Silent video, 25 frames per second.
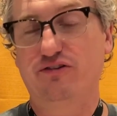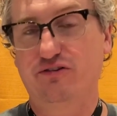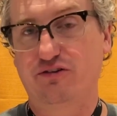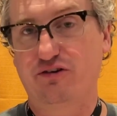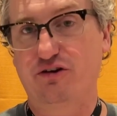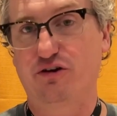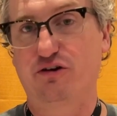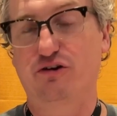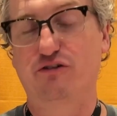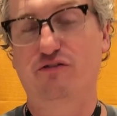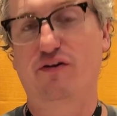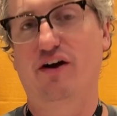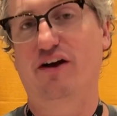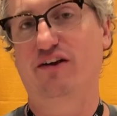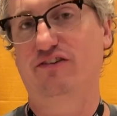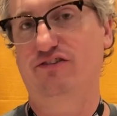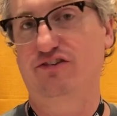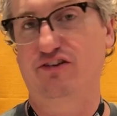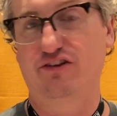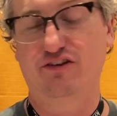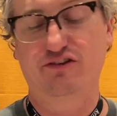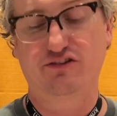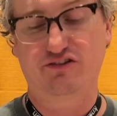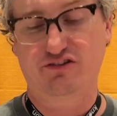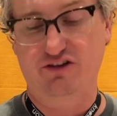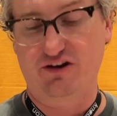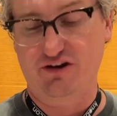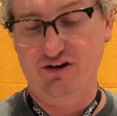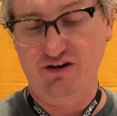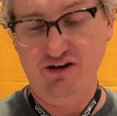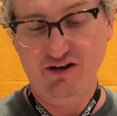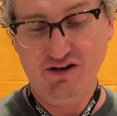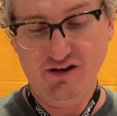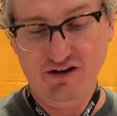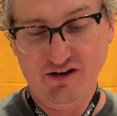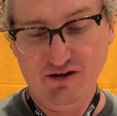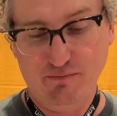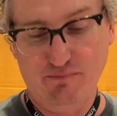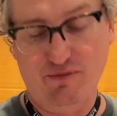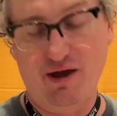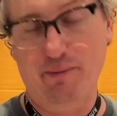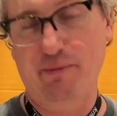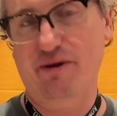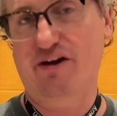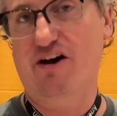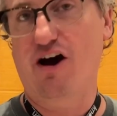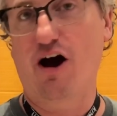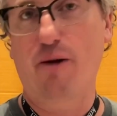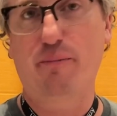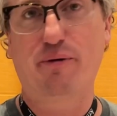your devices and maybe
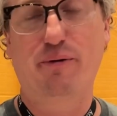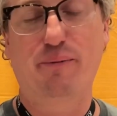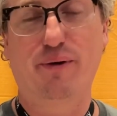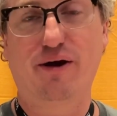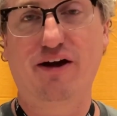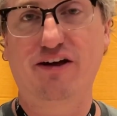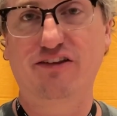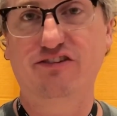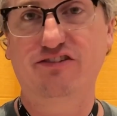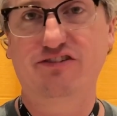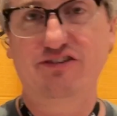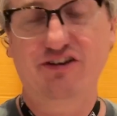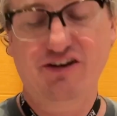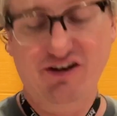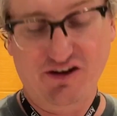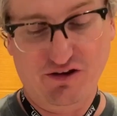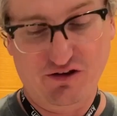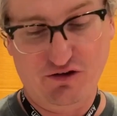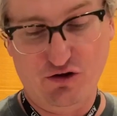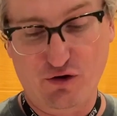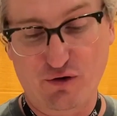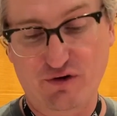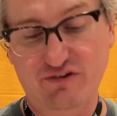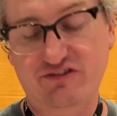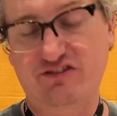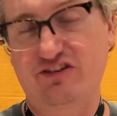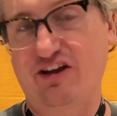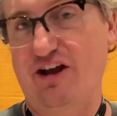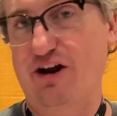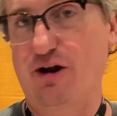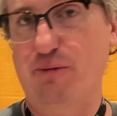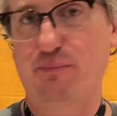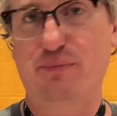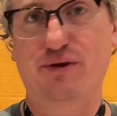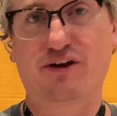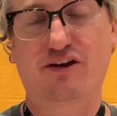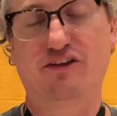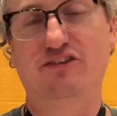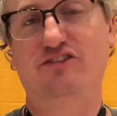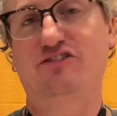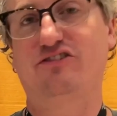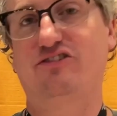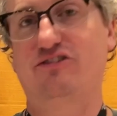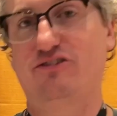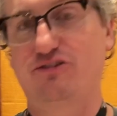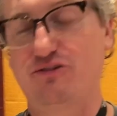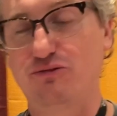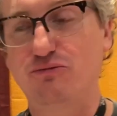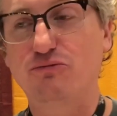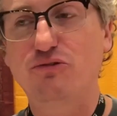compromise your setup because
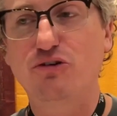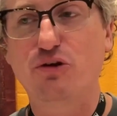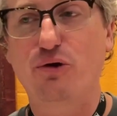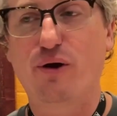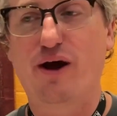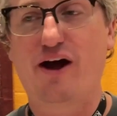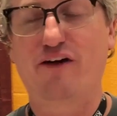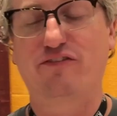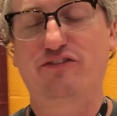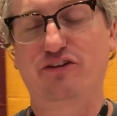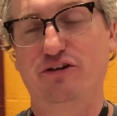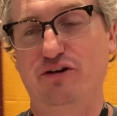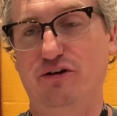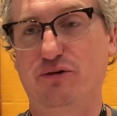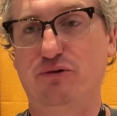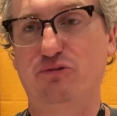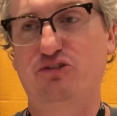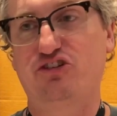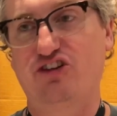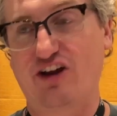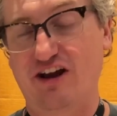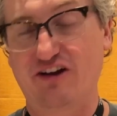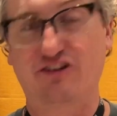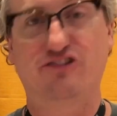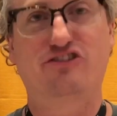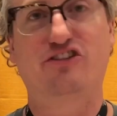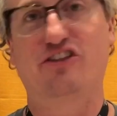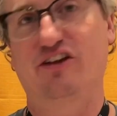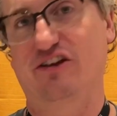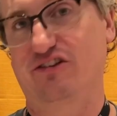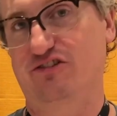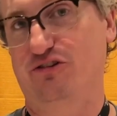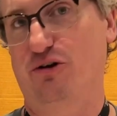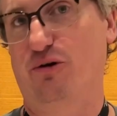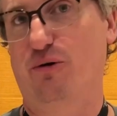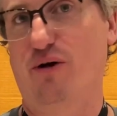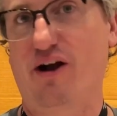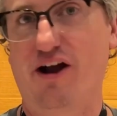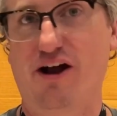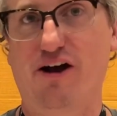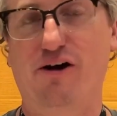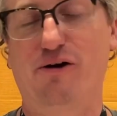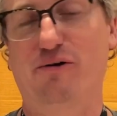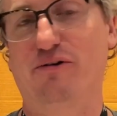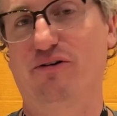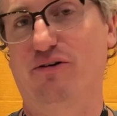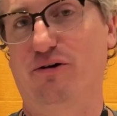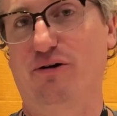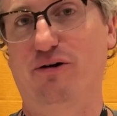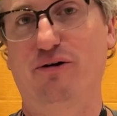you have to change things
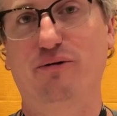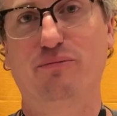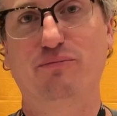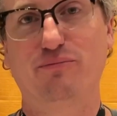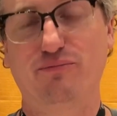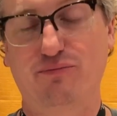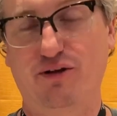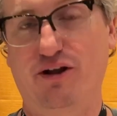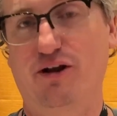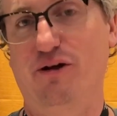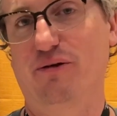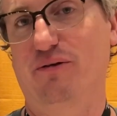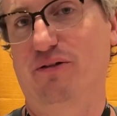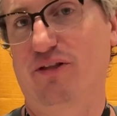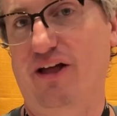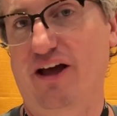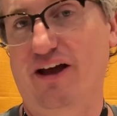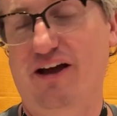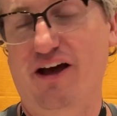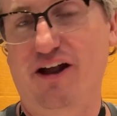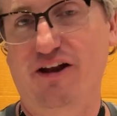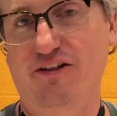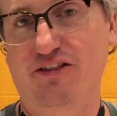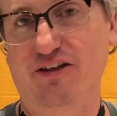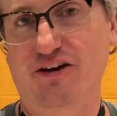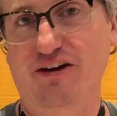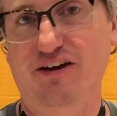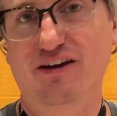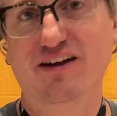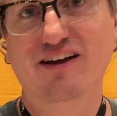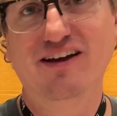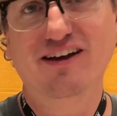around or you know that kind of thing.